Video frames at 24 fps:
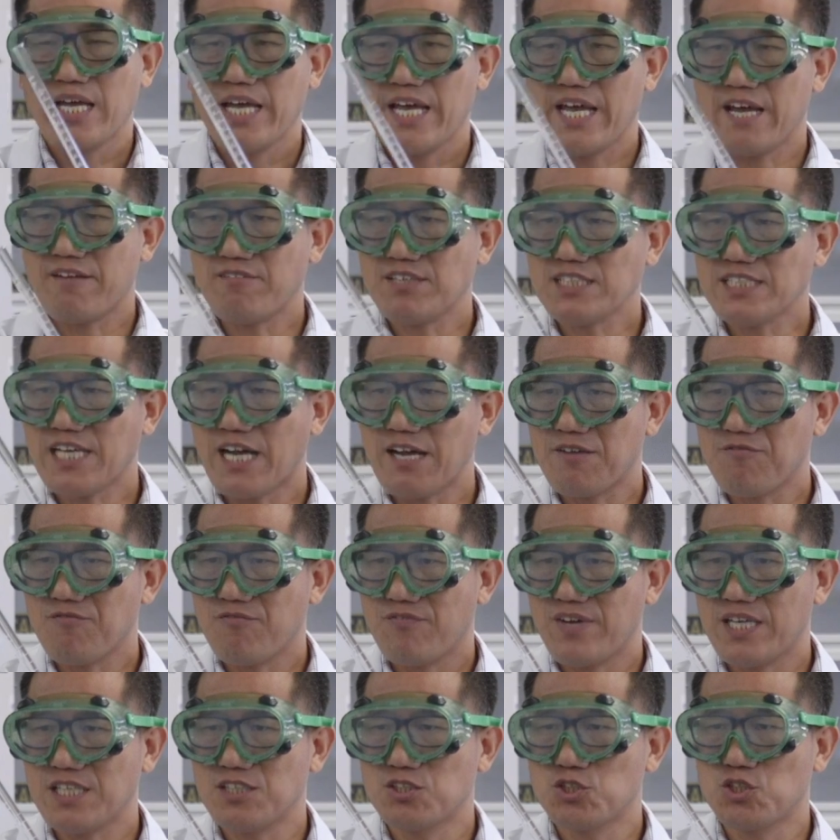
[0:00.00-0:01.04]
Every time
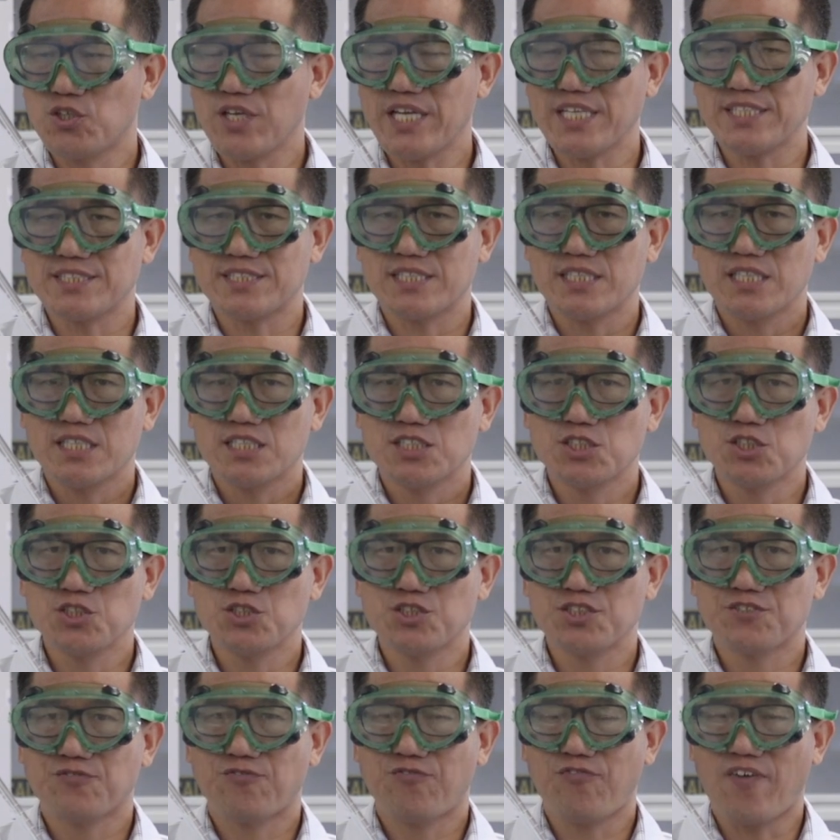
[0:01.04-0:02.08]
when you rinse, you
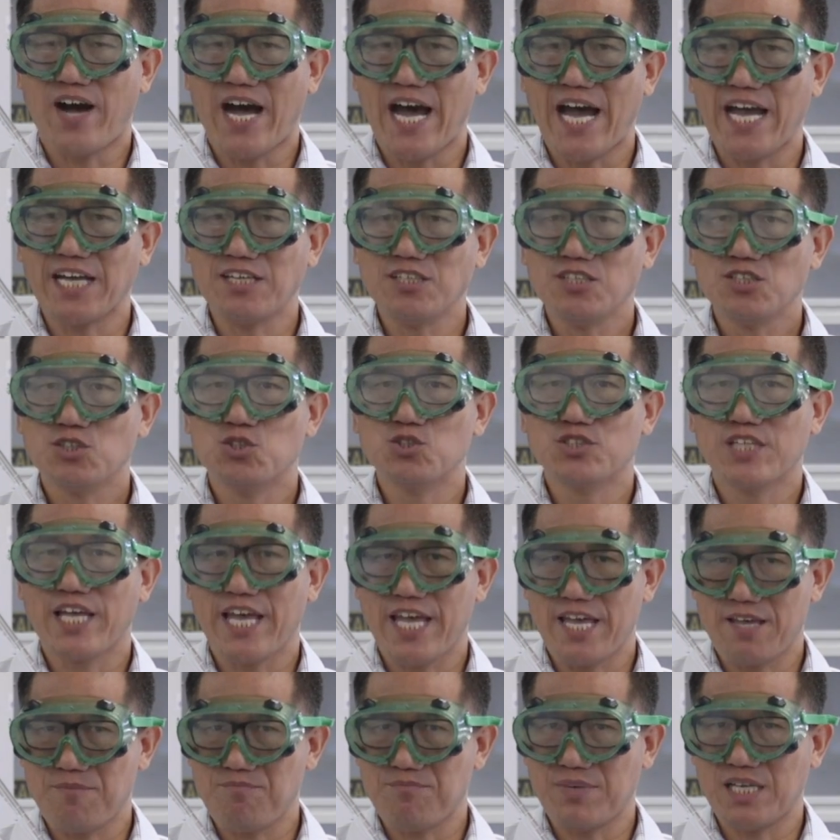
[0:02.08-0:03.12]
use 5 to
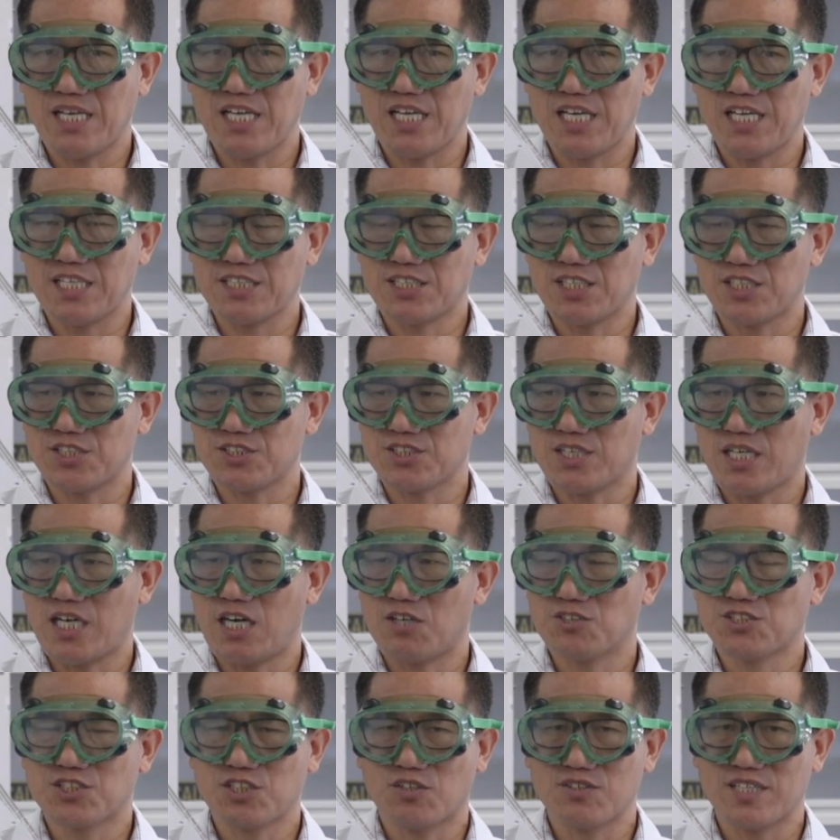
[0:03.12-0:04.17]
10 milliliters
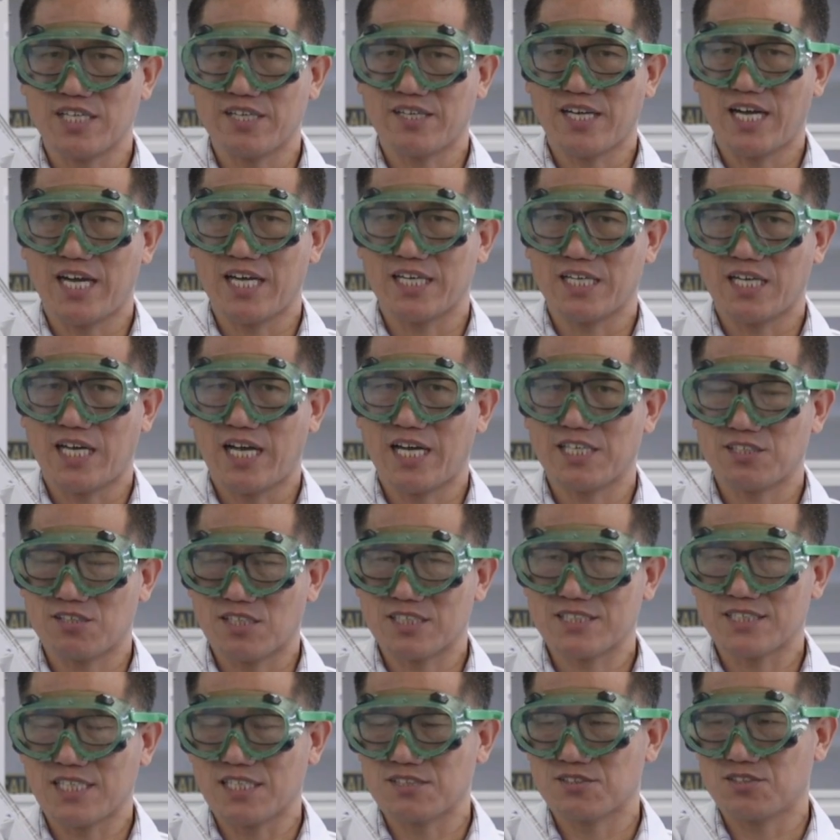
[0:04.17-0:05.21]
of sodium
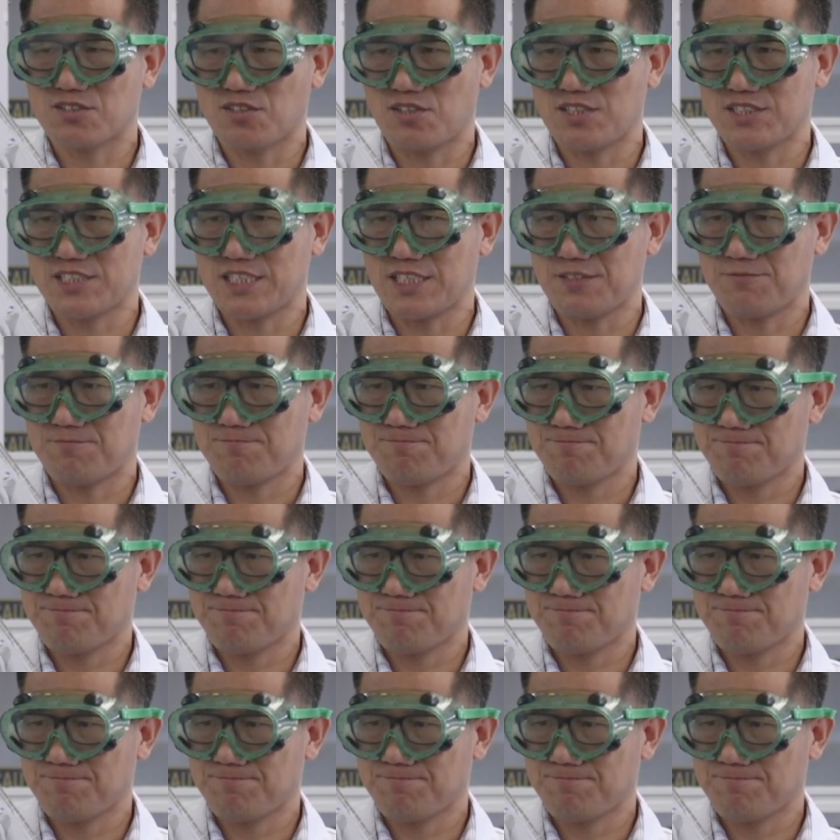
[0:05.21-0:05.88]
hydroxide solution.